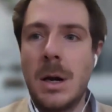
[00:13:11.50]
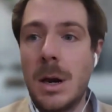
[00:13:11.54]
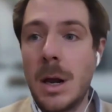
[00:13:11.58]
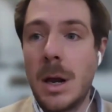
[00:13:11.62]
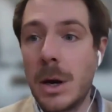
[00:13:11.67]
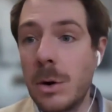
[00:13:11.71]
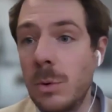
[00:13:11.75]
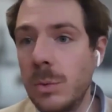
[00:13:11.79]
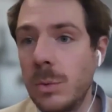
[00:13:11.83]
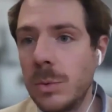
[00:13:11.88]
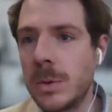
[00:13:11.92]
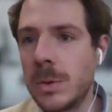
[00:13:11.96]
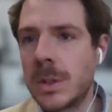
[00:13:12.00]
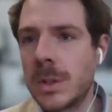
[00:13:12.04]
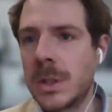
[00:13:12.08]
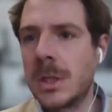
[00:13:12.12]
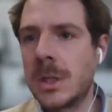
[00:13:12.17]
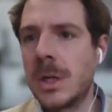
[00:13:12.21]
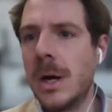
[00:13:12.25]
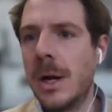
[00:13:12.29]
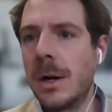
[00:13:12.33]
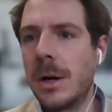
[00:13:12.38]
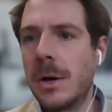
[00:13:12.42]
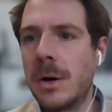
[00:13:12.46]

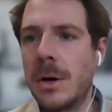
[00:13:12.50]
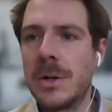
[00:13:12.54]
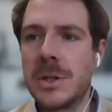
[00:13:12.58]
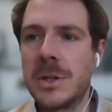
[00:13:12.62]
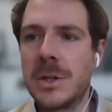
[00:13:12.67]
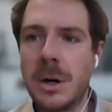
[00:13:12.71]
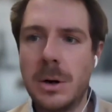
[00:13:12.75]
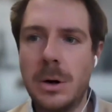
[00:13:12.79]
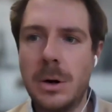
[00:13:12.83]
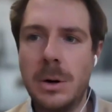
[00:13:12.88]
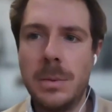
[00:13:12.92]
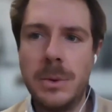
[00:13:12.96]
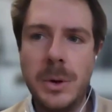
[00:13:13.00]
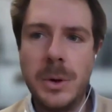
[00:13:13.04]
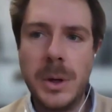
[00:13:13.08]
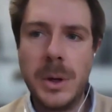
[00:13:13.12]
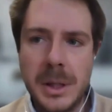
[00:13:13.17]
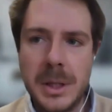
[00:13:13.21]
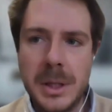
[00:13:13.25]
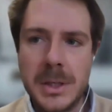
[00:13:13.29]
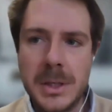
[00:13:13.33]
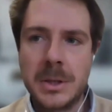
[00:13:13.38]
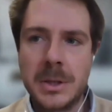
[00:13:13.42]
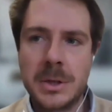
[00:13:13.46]
lagoons, and coastal
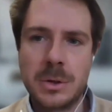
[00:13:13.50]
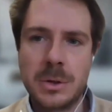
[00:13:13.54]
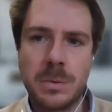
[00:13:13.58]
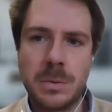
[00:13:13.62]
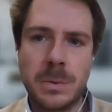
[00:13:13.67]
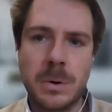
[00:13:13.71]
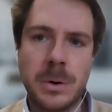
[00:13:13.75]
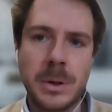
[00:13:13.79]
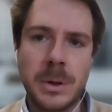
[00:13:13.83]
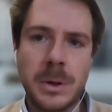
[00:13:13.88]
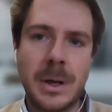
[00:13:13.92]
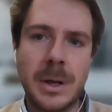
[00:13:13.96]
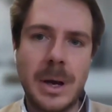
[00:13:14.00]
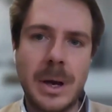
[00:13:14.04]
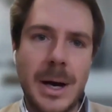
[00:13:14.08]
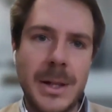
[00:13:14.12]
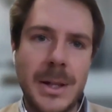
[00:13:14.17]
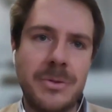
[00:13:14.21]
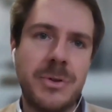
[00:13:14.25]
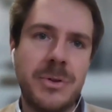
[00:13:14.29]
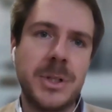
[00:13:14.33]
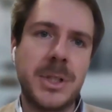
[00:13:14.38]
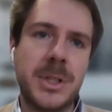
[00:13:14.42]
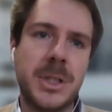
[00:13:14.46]
communities that support
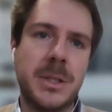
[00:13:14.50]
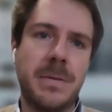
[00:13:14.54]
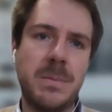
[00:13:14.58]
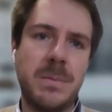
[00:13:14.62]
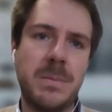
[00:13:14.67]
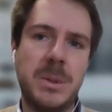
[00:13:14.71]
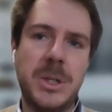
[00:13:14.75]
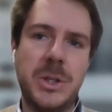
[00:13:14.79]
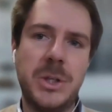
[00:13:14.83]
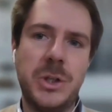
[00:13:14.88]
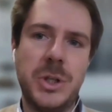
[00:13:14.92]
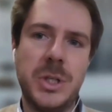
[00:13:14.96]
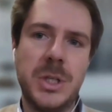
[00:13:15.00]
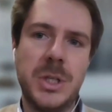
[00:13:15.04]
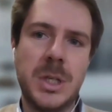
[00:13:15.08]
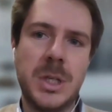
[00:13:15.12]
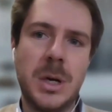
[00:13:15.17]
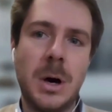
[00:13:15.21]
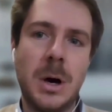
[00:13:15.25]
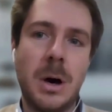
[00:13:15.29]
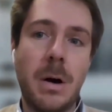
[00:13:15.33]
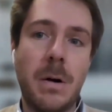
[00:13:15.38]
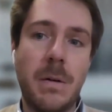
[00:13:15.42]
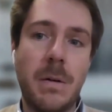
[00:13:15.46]
hundreds of
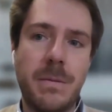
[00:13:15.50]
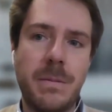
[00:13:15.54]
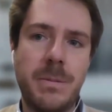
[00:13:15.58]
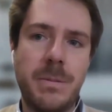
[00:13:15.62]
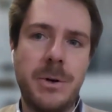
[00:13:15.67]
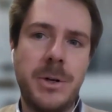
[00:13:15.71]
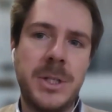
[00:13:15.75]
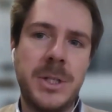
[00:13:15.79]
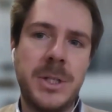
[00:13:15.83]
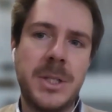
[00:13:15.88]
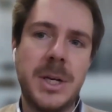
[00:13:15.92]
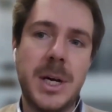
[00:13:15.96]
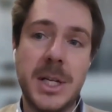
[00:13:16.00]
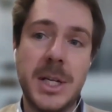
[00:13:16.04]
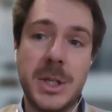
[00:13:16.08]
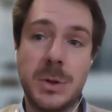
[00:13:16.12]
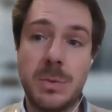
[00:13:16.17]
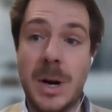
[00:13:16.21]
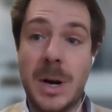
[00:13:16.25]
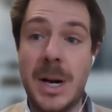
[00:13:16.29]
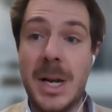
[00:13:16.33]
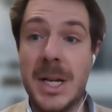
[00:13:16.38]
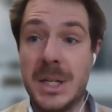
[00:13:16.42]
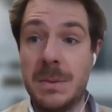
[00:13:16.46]
species of birds,
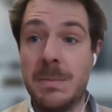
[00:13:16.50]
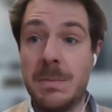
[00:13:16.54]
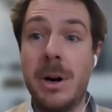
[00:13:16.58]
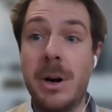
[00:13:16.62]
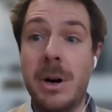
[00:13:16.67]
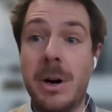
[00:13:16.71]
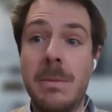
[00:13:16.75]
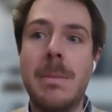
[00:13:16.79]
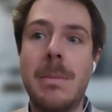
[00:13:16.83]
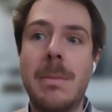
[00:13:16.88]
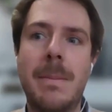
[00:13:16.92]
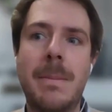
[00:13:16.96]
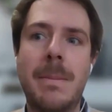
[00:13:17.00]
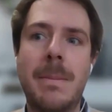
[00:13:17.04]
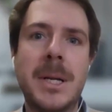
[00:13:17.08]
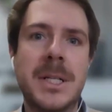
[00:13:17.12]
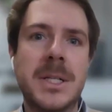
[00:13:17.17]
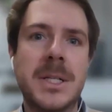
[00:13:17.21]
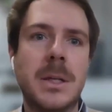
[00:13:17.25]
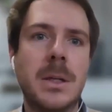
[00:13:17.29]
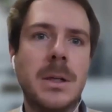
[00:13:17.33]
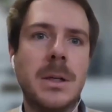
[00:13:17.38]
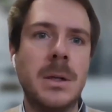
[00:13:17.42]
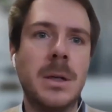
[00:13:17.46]
as well as marine
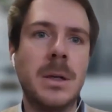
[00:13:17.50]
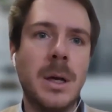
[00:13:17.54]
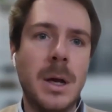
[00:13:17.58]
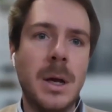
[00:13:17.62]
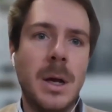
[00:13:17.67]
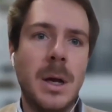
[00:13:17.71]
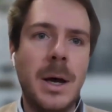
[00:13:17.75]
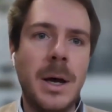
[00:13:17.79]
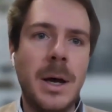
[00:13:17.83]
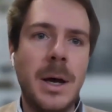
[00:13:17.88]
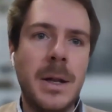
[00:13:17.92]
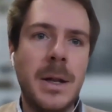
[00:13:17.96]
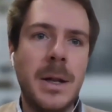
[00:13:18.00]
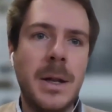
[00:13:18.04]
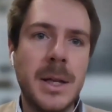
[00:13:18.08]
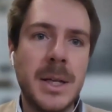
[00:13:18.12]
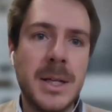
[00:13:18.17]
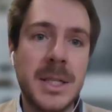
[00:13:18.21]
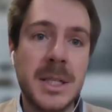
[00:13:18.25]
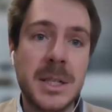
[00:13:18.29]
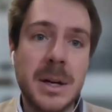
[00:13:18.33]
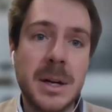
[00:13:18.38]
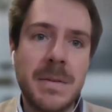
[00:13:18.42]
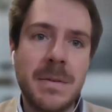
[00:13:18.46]
mammals
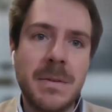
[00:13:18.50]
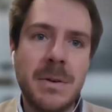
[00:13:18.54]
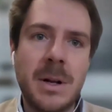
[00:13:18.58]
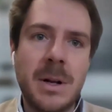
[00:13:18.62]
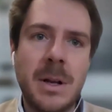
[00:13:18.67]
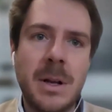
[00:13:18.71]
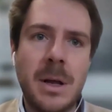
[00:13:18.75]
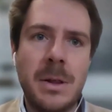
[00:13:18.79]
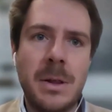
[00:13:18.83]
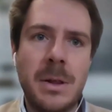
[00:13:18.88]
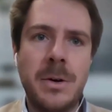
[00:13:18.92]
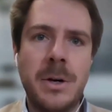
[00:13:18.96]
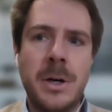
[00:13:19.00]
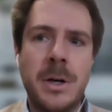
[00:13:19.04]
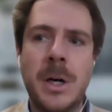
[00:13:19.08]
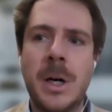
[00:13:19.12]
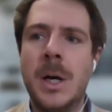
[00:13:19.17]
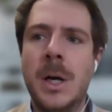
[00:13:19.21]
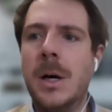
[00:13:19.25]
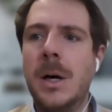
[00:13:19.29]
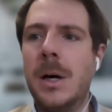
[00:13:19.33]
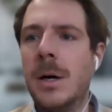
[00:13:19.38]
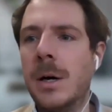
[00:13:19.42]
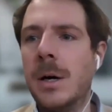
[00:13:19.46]
and several
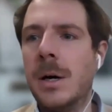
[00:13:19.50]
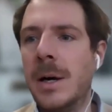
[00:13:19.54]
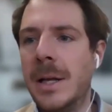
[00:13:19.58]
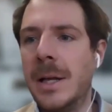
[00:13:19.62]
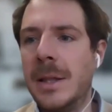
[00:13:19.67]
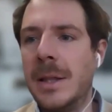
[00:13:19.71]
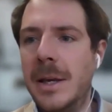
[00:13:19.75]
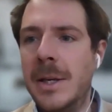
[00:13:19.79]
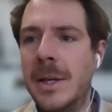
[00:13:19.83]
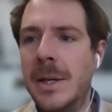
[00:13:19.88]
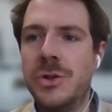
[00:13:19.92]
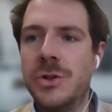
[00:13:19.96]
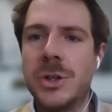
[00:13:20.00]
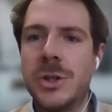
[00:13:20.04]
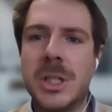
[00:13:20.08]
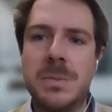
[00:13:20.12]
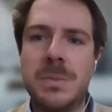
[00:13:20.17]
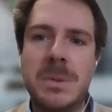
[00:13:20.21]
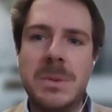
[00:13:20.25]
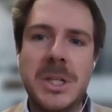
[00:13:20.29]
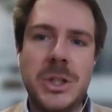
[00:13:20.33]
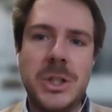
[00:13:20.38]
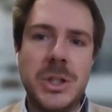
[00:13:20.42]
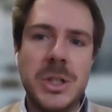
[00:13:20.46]
other endangered
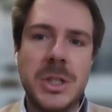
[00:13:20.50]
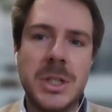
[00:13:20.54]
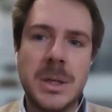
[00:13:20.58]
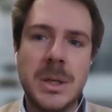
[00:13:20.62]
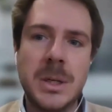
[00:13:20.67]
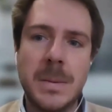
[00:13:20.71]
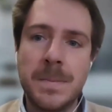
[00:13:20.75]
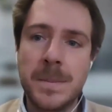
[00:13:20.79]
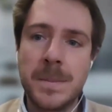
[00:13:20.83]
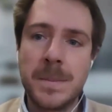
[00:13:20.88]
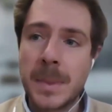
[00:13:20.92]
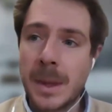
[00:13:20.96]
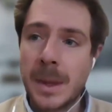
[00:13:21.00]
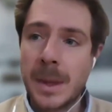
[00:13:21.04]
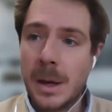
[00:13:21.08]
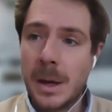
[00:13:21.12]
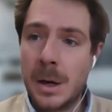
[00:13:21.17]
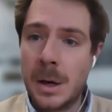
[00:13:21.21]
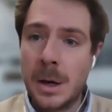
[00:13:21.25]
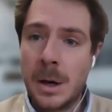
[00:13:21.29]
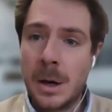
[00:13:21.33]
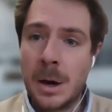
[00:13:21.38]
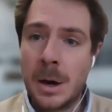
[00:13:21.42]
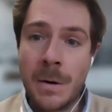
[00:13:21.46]
species.
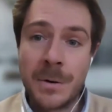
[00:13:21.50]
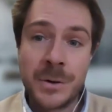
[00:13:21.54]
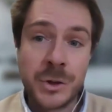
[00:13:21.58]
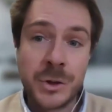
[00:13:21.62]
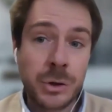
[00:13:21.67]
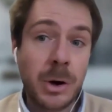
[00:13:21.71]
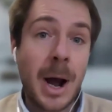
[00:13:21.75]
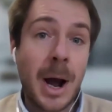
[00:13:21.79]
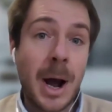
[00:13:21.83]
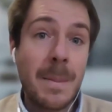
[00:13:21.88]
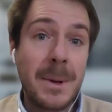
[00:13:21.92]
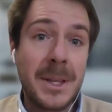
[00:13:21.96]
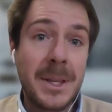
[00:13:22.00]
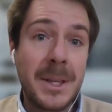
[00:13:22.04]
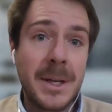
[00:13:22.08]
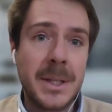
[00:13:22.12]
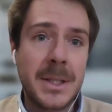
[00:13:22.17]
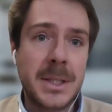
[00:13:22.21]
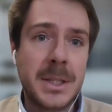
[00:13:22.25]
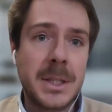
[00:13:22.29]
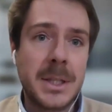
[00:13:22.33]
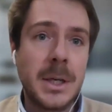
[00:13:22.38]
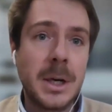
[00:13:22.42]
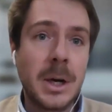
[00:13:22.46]
Offshore
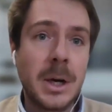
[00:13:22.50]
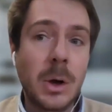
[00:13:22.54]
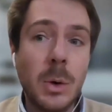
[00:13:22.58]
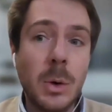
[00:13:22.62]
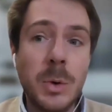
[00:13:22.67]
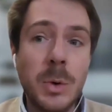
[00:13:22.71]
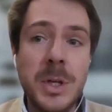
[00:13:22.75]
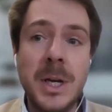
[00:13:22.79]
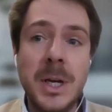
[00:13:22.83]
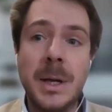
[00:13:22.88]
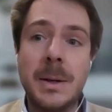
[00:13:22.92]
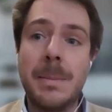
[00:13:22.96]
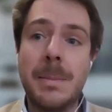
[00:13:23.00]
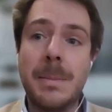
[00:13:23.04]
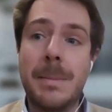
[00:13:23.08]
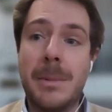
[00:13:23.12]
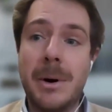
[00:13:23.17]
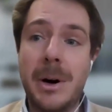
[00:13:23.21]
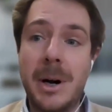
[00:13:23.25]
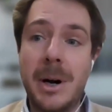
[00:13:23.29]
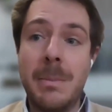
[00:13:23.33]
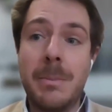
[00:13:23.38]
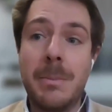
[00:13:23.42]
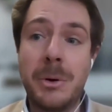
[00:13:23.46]
habitats, including
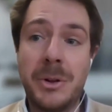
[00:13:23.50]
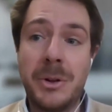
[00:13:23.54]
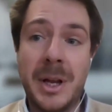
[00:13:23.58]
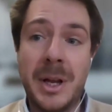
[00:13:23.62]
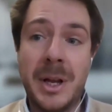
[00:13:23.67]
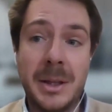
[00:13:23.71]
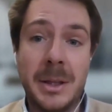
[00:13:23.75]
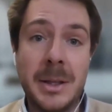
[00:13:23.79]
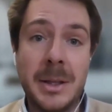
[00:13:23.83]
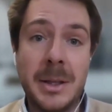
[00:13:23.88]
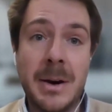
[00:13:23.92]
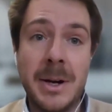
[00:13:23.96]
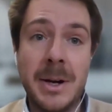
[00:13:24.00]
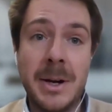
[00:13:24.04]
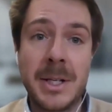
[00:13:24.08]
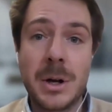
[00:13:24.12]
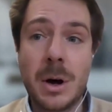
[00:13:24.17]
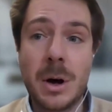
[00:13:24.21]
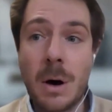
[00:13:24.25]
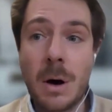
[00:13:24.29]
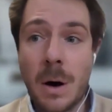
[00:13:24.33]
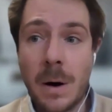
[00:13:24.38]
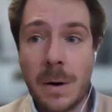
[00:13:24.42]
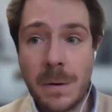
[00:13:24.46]
marine protected
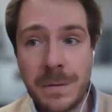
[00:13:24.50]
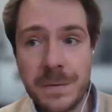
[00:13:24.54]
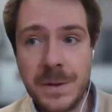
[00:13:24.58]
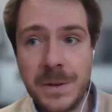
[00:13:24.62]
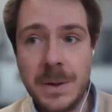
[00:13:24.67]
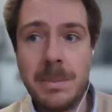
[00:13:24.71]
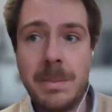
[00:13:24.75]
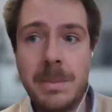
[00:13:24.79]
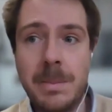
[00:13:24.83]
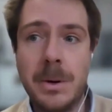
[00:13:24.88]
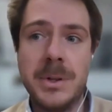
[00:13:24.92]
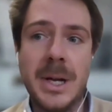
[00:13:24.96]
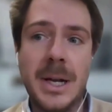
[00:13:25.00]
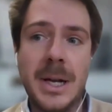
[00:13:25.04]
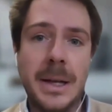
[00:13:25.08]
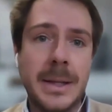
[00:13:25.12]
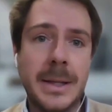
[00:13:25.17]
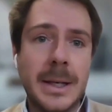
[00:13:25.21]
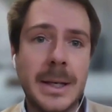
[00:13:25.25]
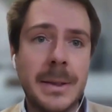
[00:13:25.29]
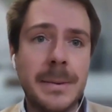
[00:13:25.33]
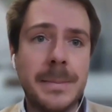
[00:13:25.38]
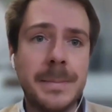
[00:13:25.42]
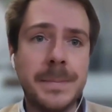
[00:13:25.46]
areas of the Po
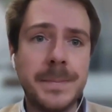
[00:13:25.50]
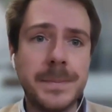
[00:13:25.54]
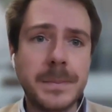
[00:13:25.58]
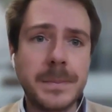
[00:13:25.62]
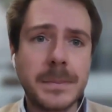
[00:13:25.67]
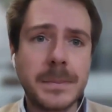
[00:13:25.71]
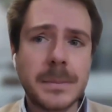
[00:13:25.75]
Delta,